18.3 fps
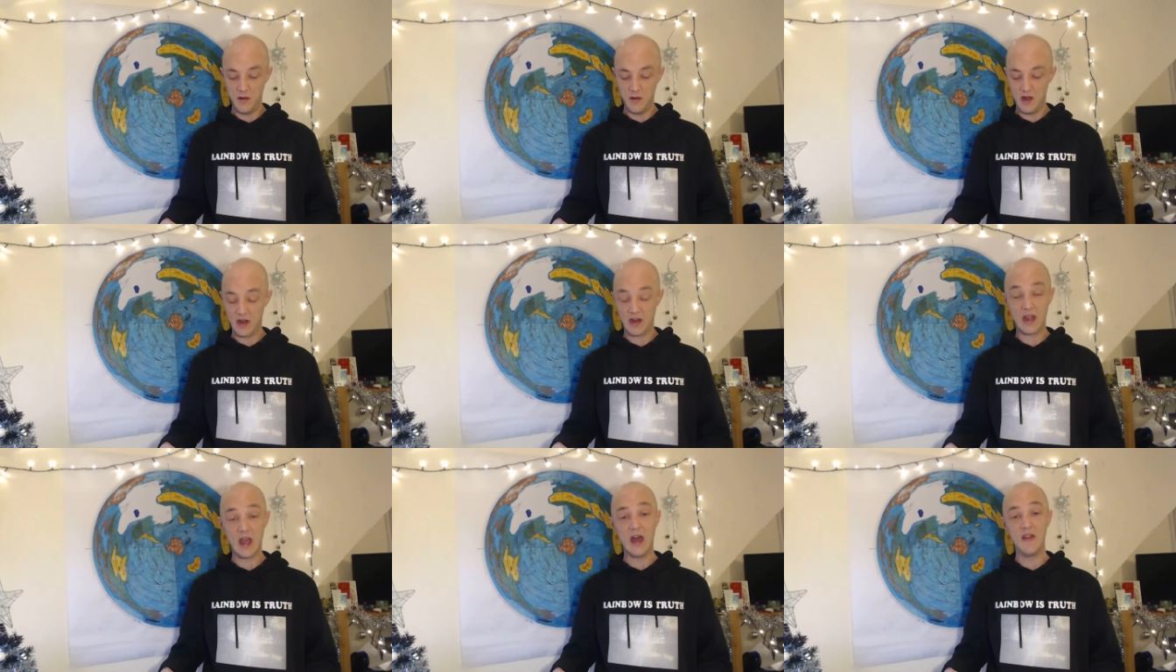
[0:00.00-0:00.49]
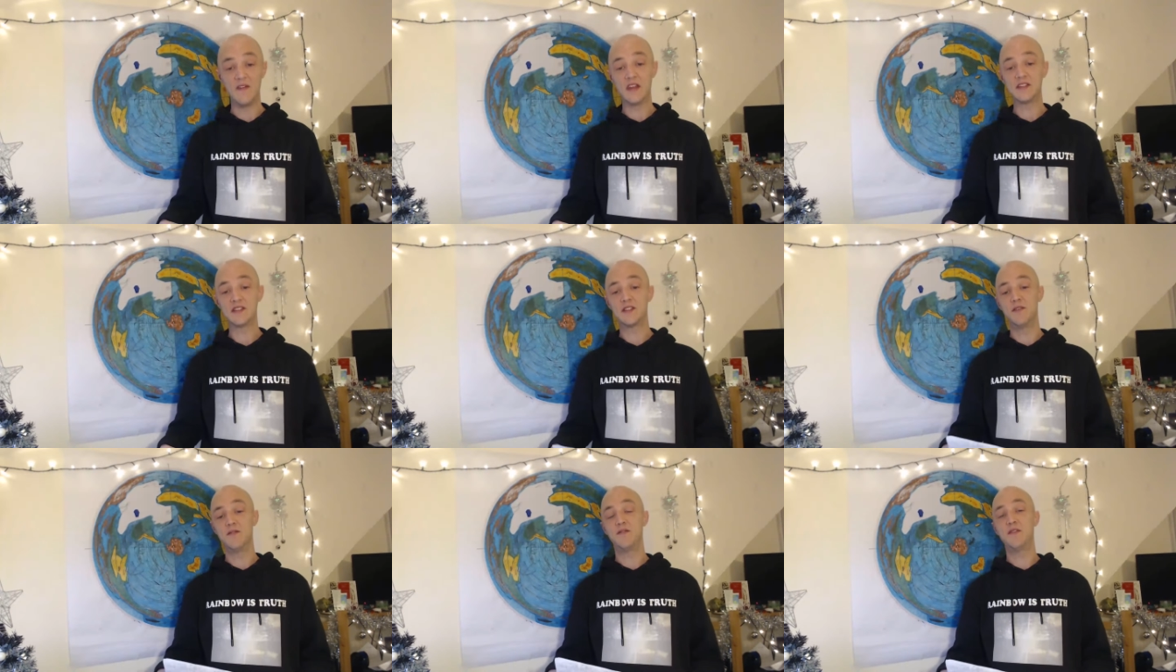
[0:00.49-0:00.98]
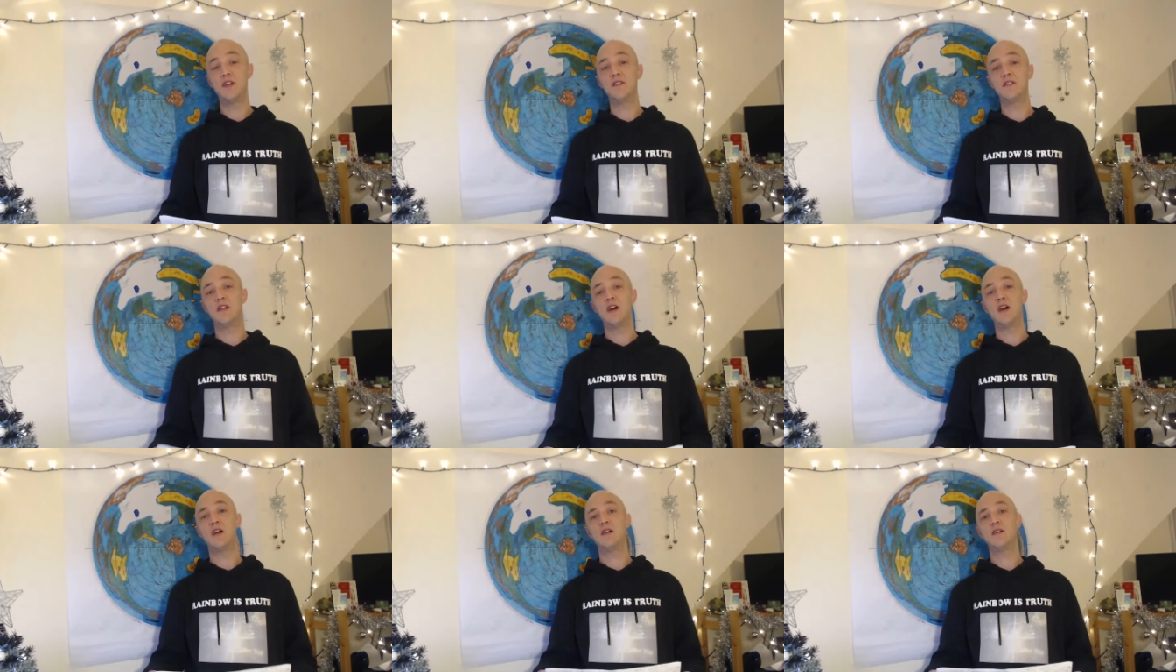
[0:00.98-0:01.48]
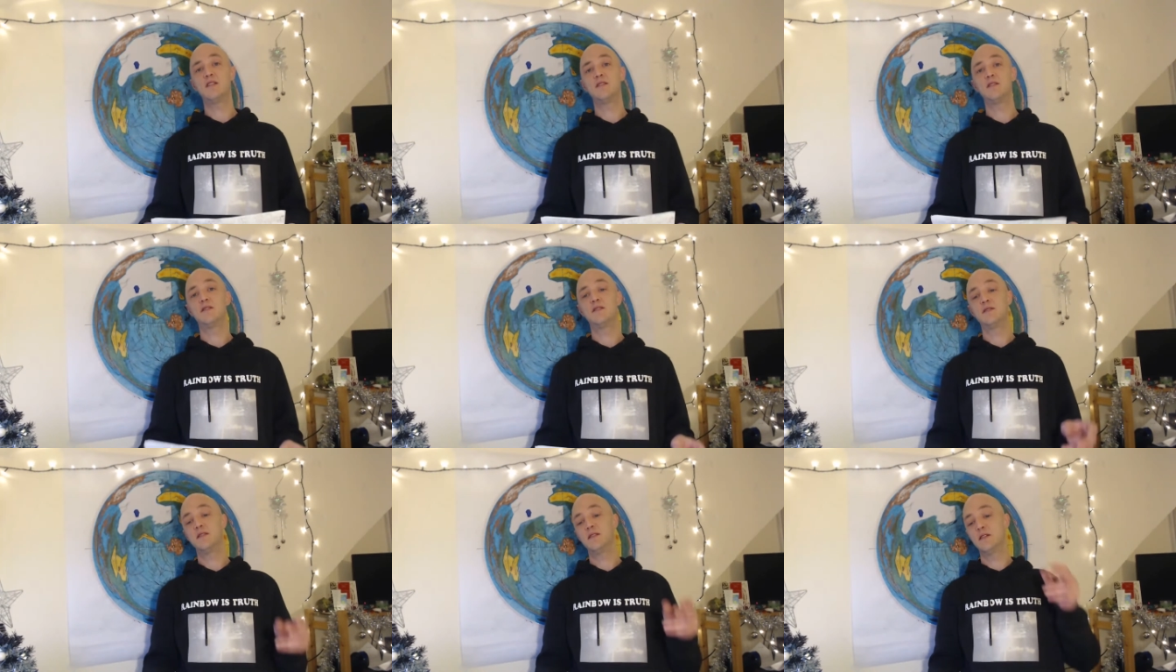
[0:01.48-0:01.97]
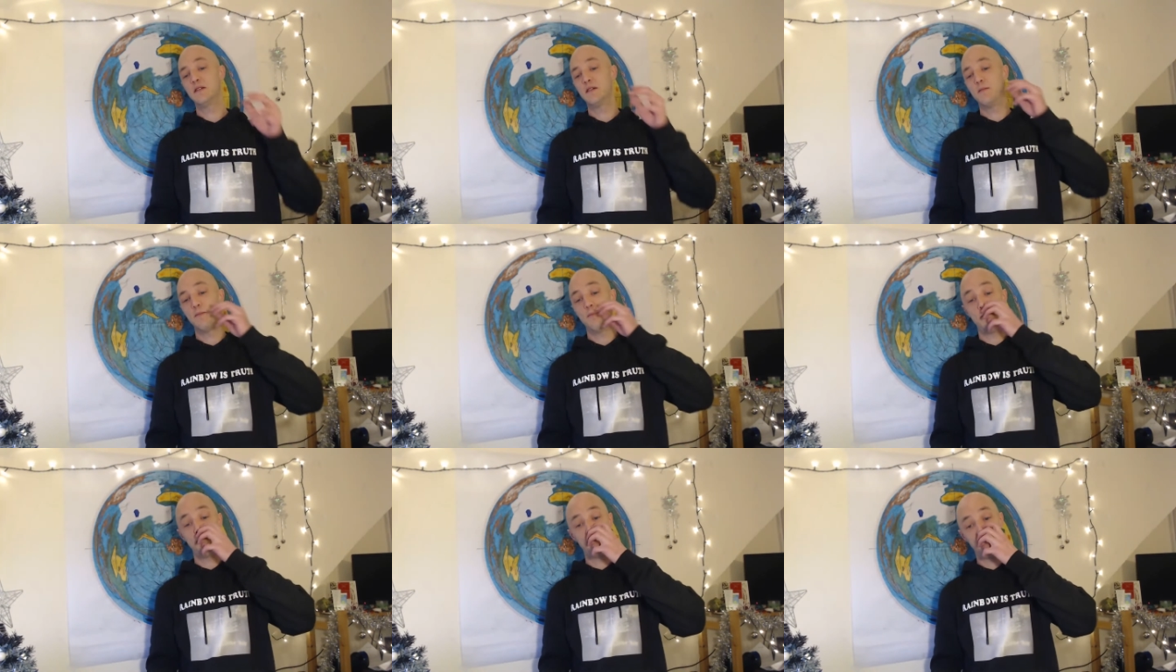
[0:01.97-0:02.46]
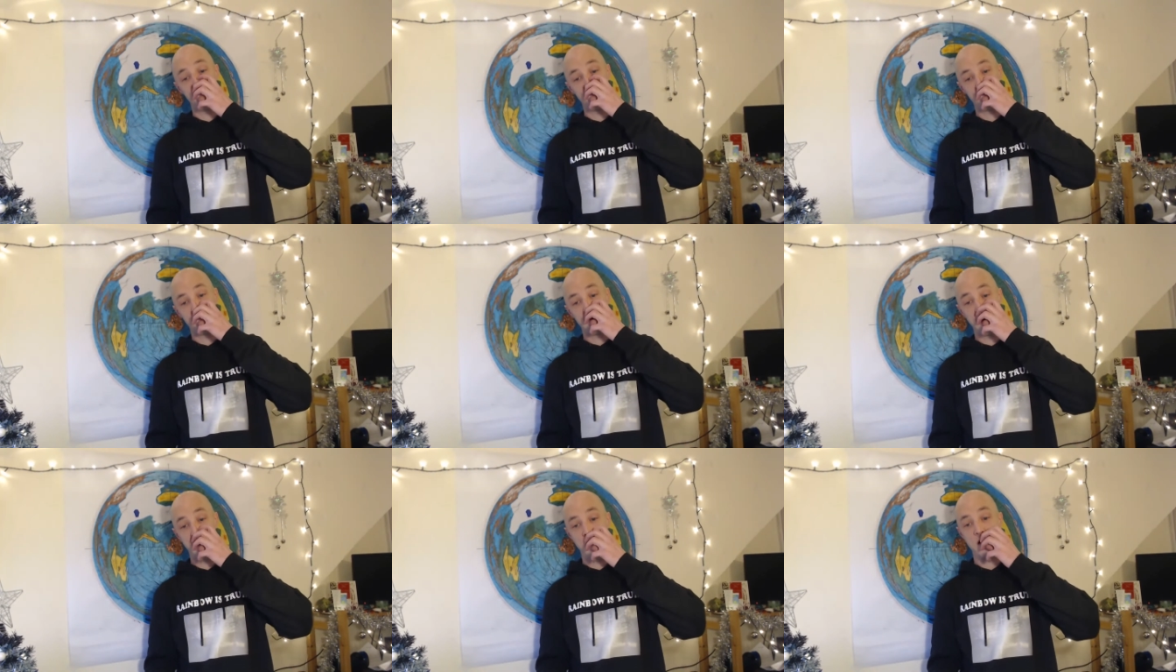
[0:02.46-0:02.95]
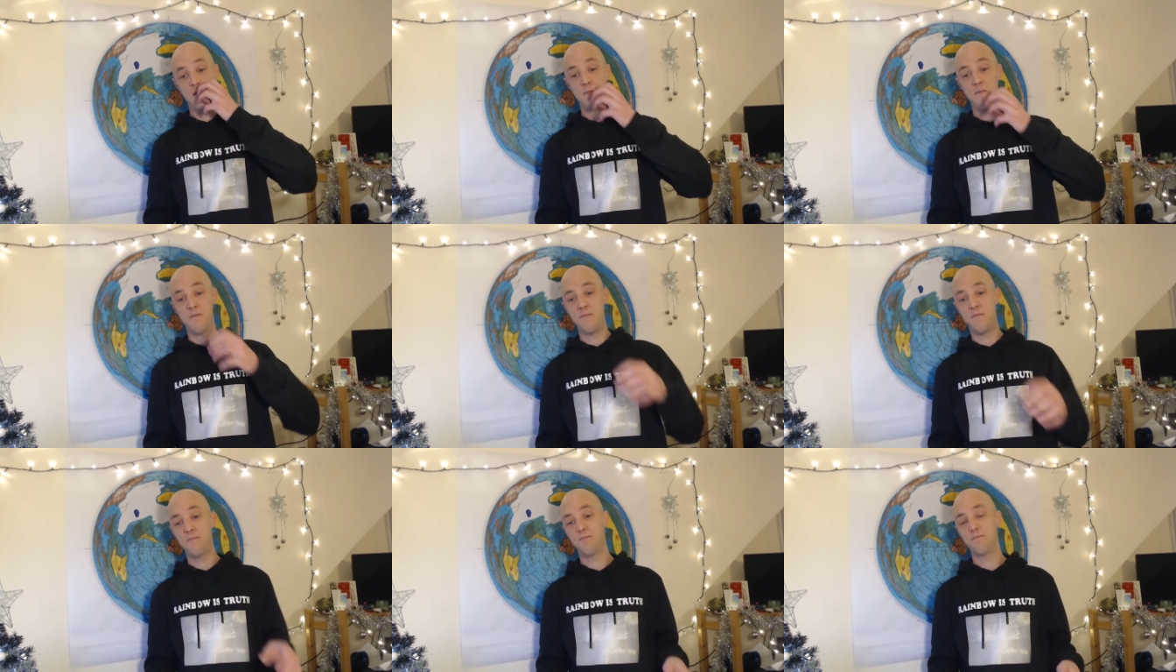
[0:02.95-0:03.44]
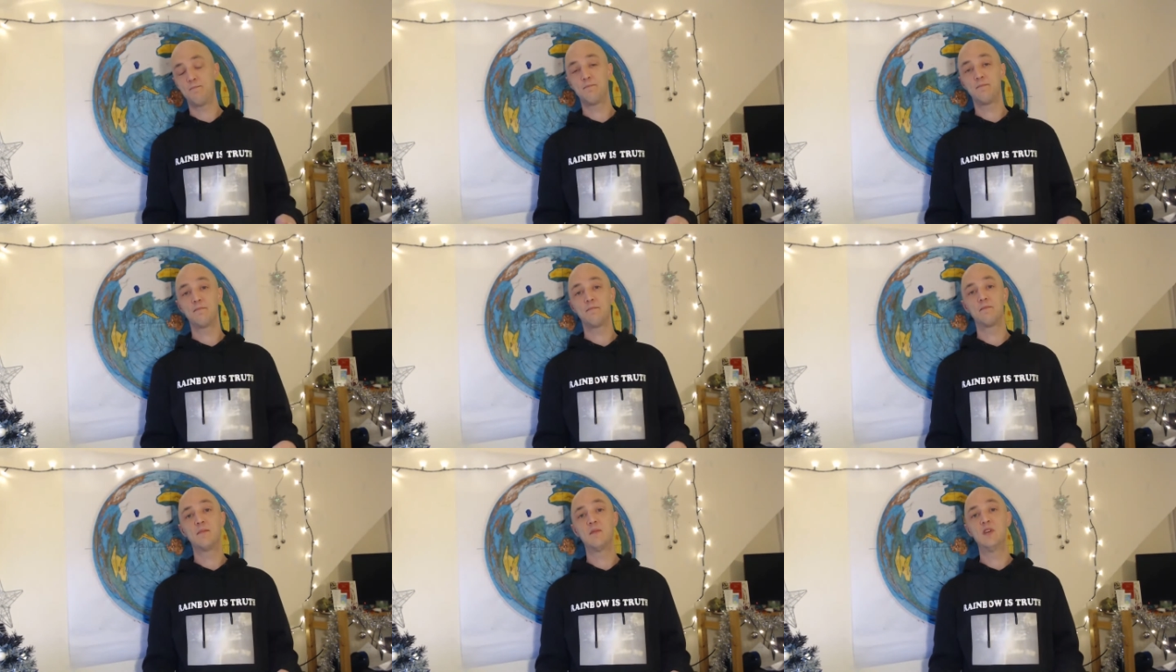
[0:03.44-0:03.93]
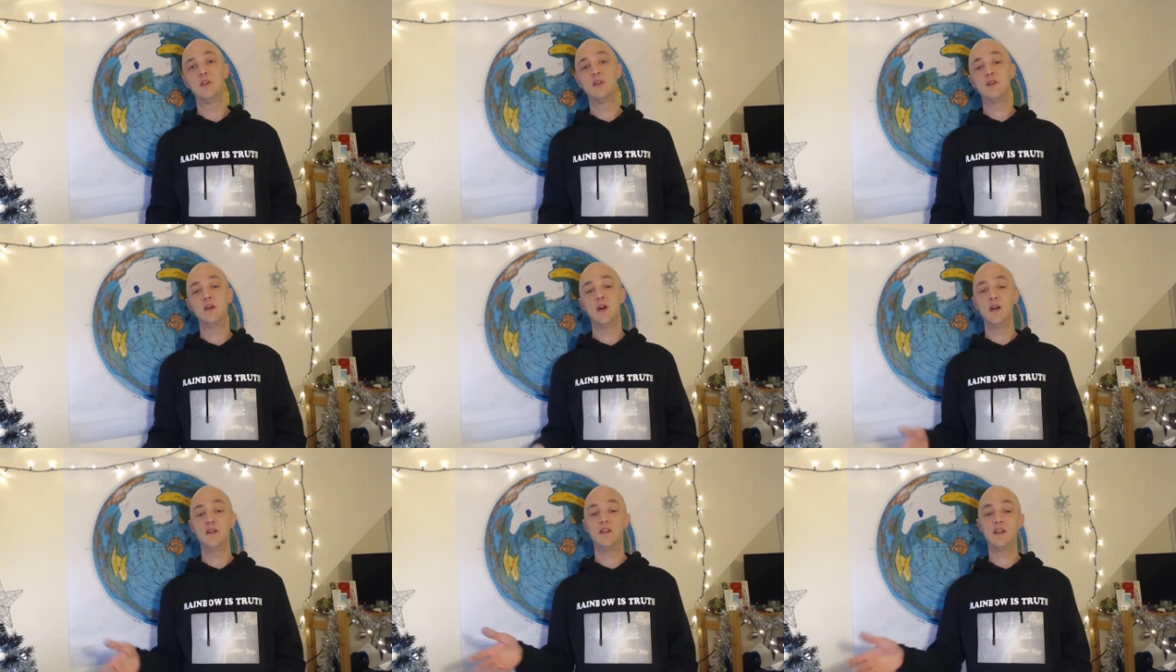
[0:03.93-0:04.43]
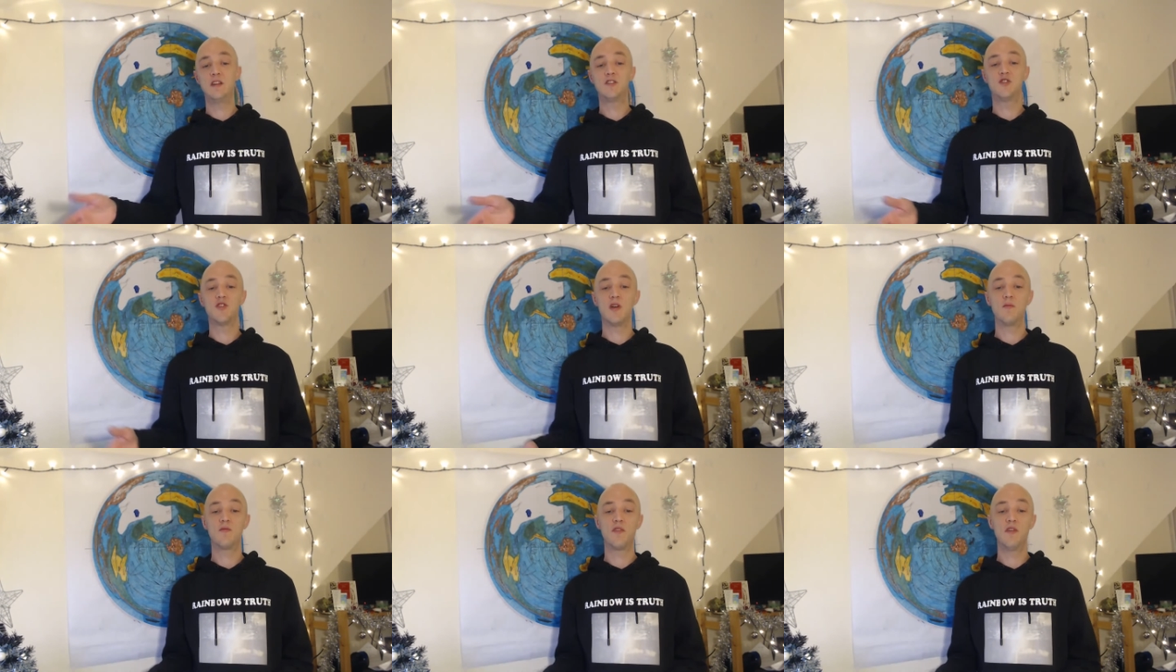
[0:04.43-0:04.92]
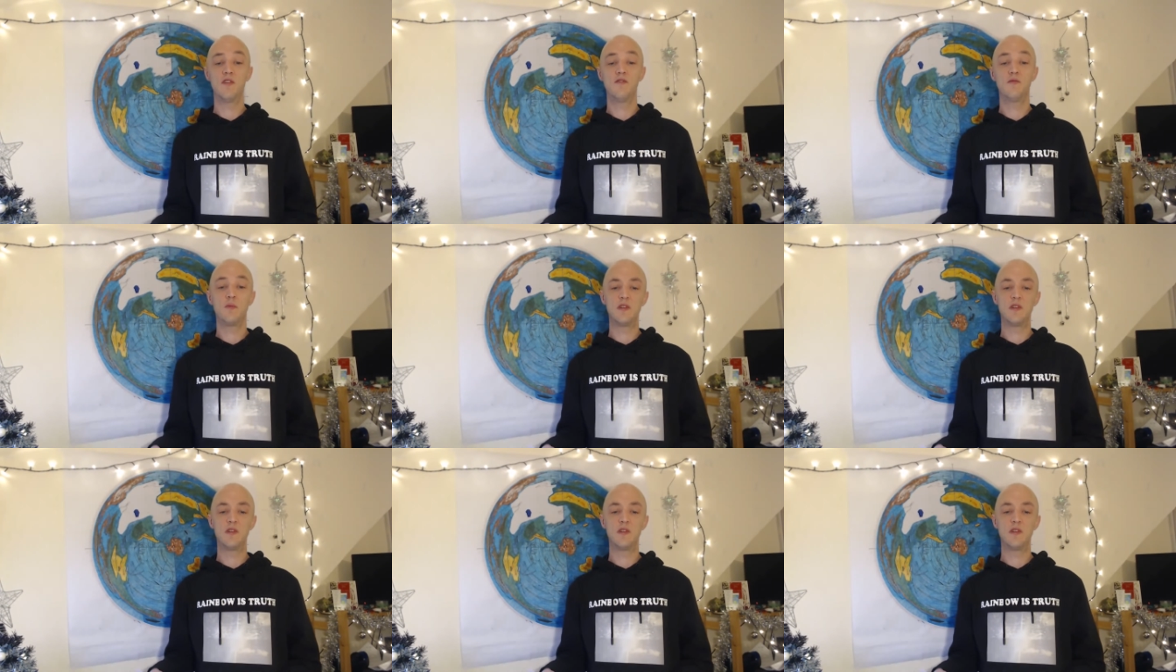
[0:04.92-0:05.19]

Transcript: Again, that's something that I need to try and prove.